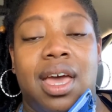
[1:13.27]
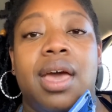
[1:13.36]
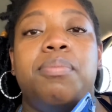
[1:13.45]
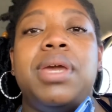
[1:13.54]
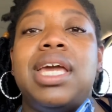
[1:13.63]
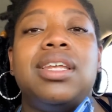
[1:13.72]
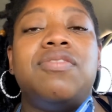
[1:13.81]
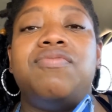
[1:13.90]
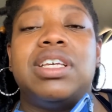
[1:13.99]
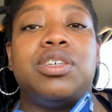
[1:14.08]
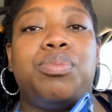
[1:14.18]
Being
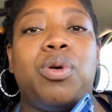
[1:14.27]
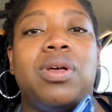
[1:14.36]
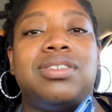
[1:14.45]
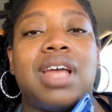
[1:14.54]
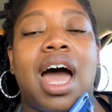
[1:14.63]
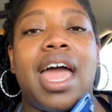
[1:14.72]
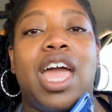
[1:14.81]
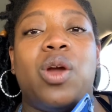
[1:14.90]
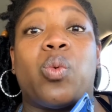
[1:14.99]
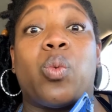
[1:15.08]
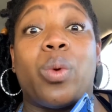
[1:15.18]
invisible is not a
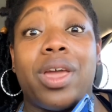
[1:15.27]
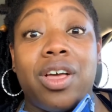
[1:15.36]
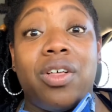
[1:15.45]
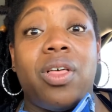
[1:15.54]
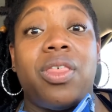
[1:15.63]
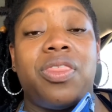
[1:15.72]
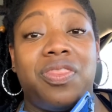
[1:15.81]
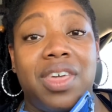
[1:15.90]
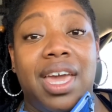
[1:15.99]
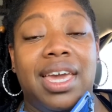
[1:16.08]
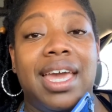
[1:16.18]
real
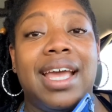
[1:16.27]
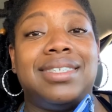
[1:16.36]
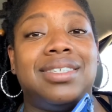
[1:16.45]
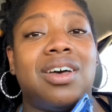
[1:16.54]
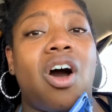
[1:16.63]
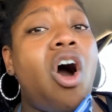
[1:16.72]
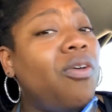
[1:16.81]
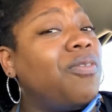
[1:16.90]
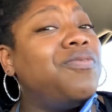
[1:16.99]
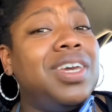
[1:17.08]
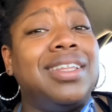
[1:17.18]
thing. It's all
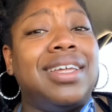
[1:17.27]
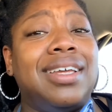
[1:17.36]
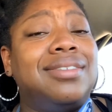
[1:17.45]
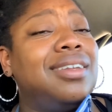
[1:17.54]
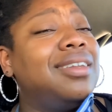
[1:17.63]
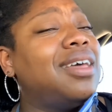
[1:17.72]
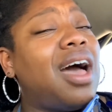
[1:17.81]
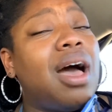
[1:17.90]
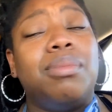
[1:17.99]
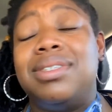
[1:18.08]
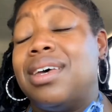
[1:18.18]
feelings. And
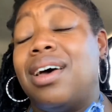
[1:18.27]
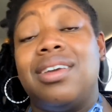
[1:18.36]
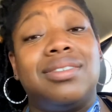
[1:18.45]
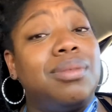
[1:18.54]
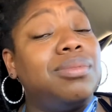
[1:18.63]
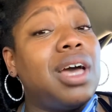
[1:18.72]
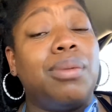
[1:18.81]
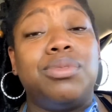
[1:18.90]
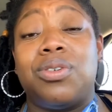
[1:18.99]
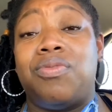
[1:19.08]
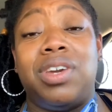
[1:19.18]
I'm going to tell you,
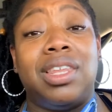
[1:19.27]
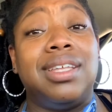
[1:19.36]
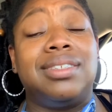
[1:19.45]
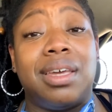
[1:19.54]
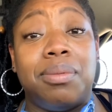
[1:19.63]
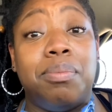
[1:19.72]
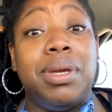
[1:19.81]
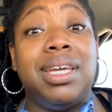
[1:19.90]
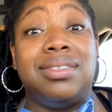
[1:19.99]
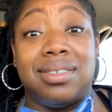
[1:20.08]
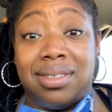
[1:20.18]
sometimes your feelings can be
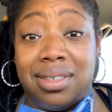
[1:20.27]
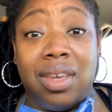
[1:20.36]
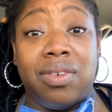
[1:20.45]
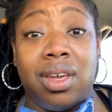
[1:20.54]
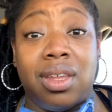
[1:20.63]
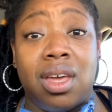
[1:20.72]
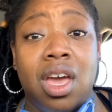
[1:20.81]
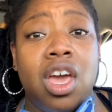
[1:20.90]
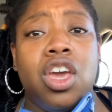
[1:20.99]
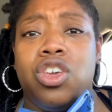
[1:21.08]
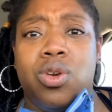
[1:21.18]
deceiving.
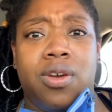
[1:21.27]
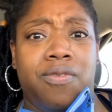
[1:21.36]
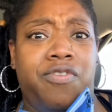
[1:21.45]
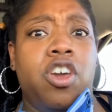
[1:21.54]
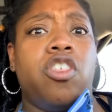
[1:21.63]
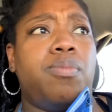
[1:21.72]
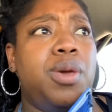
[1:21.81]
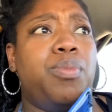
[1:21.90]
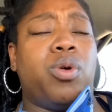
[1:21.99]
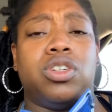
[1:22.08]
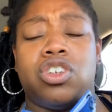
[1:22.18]
You can feel that
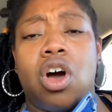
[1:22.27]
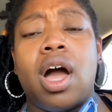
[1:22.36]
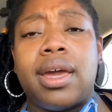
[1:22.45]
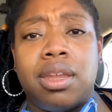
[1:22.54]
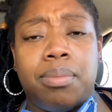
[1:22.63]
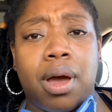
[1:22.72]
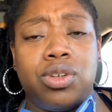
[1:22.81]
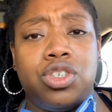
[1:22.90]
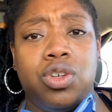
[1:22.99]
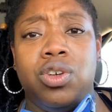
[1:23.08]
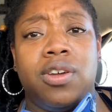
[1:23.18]
people are talking
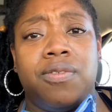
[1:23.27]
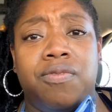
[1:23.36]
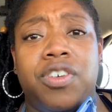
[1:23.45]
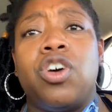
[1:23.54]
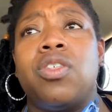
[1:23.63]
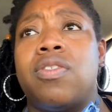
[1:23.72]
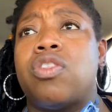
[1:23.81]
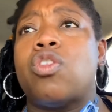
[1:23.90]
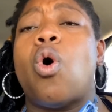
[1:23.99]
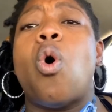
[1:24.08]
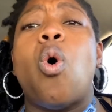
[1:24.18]
about you. You can feel that
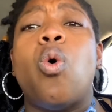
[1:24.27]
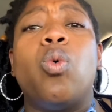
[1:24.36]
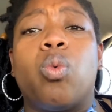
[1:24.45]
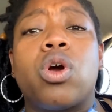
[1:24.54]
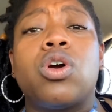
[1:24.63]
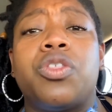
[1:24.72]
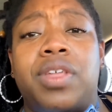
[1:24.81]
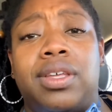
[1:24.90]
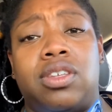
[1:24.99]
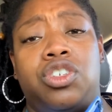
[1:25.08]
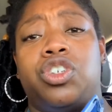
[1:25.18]
the whole world thinks
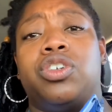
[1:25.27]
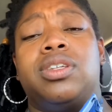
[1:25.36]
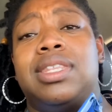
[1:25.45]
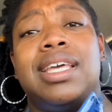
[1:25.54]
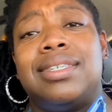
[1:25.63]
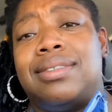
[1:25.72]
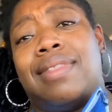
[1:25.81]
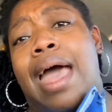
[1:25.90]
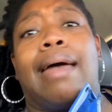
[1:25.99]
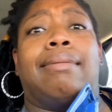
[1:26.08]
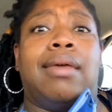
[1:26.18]
that you're this,
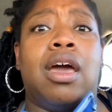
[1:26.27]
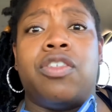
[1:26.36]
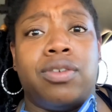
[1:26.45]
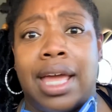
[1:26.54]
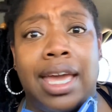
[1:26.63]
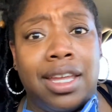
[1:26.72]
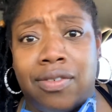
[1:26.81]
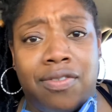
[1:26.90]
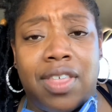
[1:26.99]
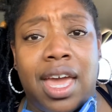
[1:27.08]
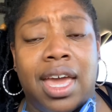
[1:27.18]
that, and the other negative
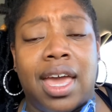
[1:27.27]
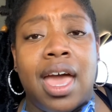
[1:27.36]
thing.